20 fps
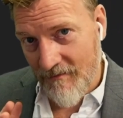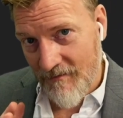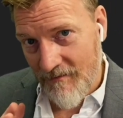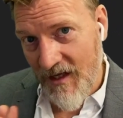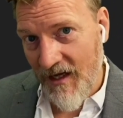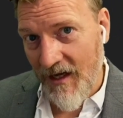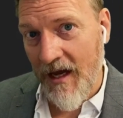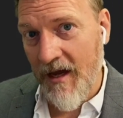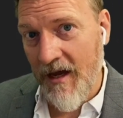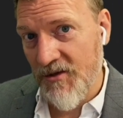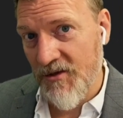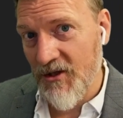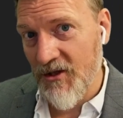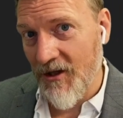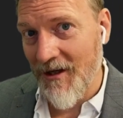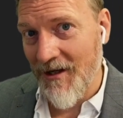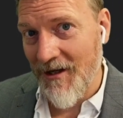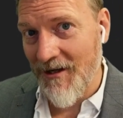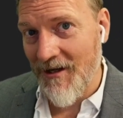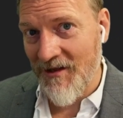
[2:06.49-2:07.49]

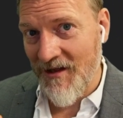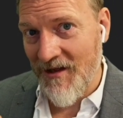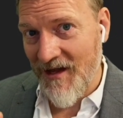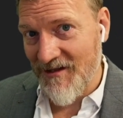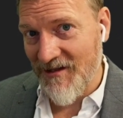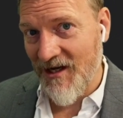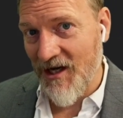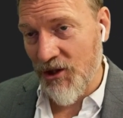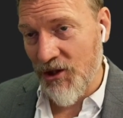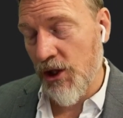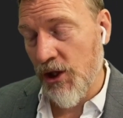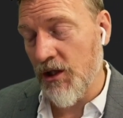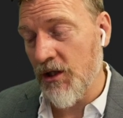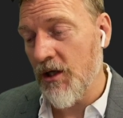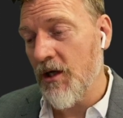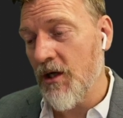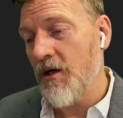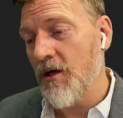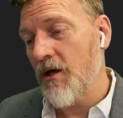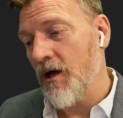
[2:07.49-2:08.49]
encapsulated in that section,
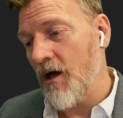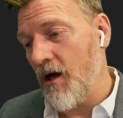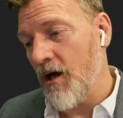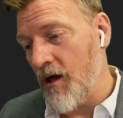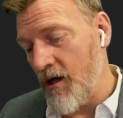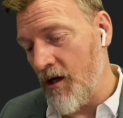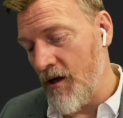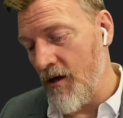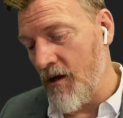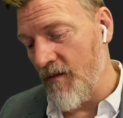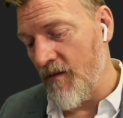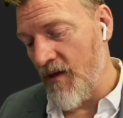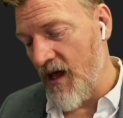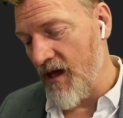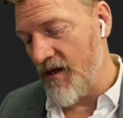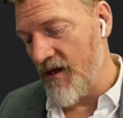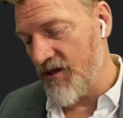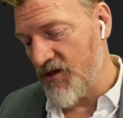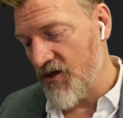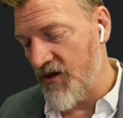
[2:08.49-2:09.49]

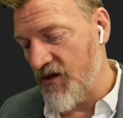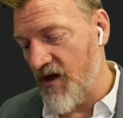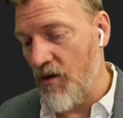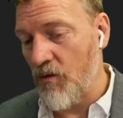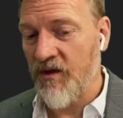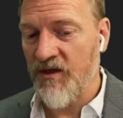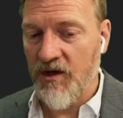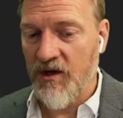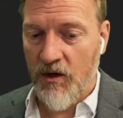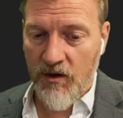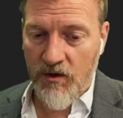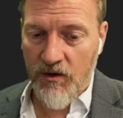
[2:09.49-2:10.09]
so that when